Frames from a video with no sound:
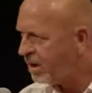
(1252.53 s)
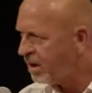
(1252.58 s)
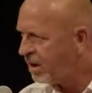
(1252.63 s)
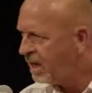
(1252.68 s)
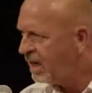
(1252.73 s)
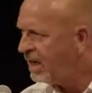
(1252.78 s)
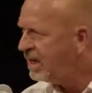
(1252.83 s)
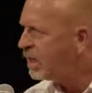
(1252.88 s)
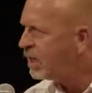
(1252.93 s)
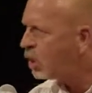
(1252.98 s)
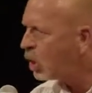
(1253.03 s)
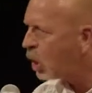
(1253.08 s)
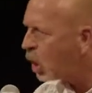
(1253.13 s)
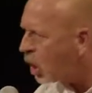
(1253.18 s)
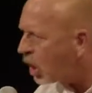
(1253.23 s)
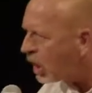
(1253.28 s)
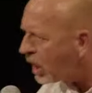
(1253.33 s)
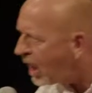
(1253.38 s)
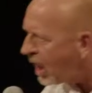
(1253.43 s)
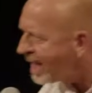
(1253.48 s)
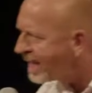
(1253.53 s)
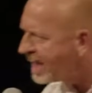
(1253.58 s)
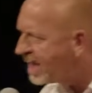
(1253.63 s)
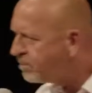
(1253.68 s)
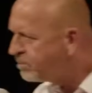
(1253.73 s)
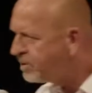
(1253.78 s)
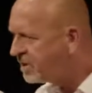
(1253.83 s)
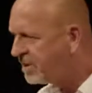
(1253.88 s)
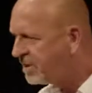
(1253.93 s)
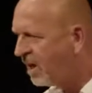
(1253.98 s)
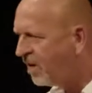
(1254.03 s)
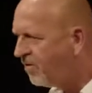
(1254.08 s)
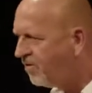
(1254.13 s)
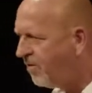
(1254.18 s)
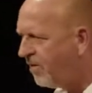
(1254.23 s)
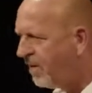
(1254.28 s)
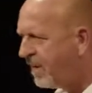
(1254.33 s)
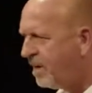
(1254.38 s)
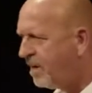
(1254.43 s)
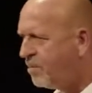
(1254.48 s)
he didn't look like himself
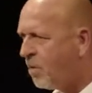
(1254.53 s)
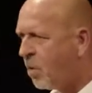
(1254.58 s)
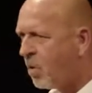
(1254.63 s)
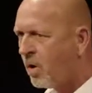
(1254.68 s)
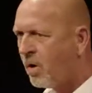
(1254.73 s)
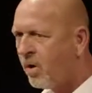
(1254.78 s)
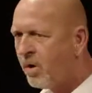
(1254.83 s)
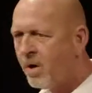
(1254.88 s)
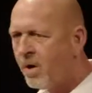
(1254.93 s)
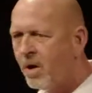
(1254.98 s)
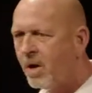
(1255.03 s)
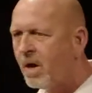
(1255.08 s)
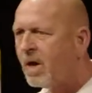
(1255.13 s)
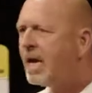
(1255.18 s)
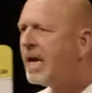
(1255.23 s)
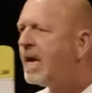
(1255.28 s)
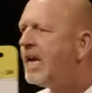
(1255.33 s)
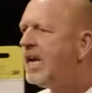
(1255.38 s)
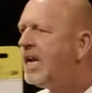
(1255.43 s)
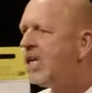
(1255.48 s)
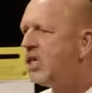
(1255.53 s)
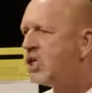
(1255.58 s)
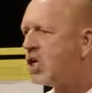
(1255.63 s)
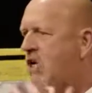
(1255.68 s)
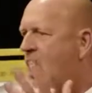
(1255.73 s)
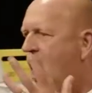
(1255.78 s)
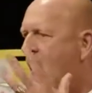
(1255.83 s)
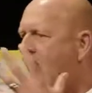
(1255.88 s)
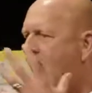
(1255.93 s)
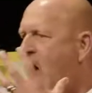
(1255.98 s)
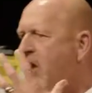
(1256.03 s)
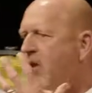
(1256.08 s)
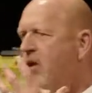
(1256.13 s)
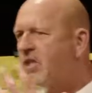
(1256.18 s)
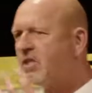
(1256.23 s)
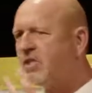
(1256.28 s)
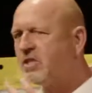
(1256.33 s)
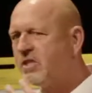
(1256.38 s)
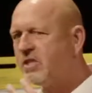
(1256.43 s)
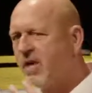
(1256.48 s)
anymore. He took on our
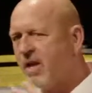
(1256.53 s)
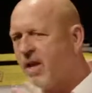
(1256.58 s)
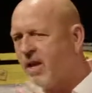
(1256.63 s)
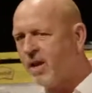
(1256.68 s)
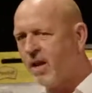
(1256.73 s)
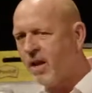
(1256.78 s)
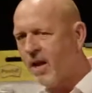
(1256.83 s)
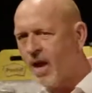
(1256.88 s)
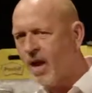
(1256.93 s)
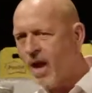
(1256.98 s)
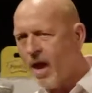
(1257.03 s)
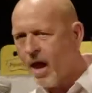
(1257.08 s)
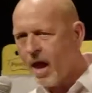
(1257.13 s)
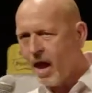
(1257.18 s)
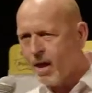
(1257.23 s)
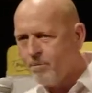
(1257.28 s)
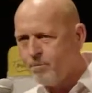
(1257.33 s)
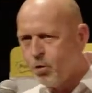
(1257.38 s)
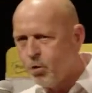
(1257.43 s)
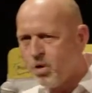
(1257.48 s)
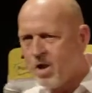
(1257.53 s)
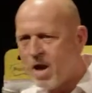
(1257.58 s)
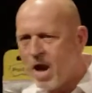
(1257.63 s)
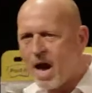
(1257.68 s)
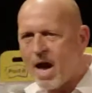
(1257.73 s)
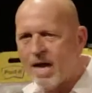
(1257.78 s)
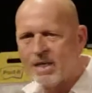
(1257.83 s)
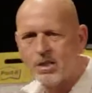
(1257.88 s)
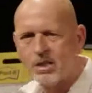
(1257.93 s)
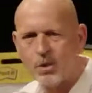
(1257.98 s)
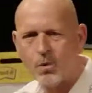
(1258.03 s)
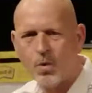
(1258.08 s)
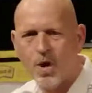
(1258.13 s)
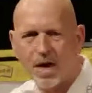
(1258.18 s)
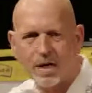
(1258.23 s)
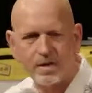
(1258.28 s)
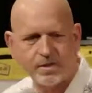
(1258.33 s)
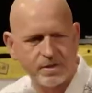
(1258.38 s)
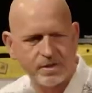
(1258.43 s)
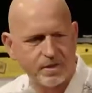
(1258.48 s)
sin and put onto
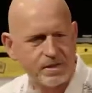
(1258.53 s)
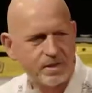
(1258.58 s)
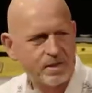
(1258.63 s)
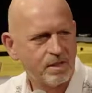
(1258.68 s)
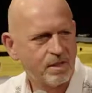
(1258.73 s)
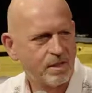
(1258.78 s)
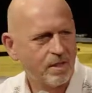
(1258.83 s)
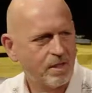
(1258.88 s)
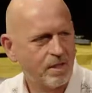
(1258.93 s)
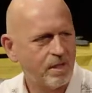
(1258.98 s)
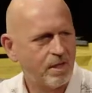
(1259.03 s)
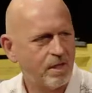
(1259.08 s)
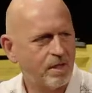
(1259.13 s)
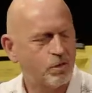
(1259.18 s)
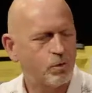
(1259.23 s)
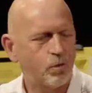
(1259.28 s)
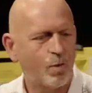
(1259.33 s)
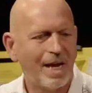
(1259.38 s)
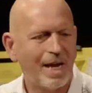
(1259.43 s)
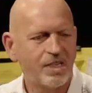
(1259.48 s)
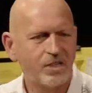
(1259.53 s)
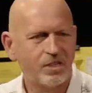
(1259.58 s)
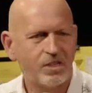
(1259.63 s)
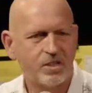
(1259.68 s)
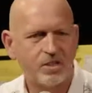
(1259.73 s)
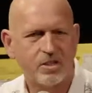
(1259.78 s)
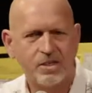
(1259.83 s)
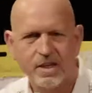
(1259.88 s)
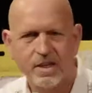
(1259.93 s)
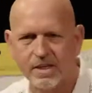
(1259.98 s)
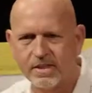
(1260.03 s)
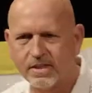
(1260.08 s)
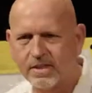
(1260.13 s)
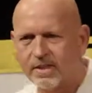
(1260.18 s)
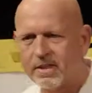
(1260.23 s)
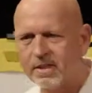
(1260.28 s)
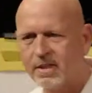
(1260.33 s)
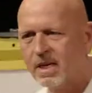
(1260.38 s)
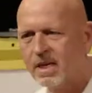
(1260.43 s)
us his righteousness.